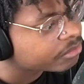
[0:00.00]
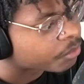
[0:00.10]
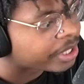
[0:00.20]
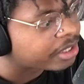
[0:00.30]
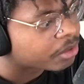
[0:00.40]

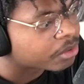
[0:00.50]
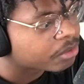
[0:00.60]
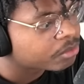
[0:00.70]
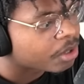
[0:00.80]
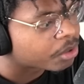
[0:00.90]
Wait, hold
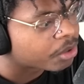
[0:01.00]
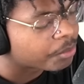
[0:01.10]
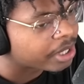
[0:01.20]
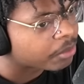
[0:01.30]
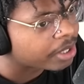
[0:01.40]
on. Hold on.
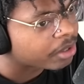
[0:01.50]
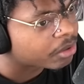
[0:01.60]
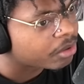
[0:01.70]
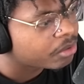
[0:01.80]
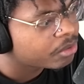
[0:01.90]
Wait, wait,
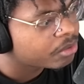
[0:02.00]
hold on.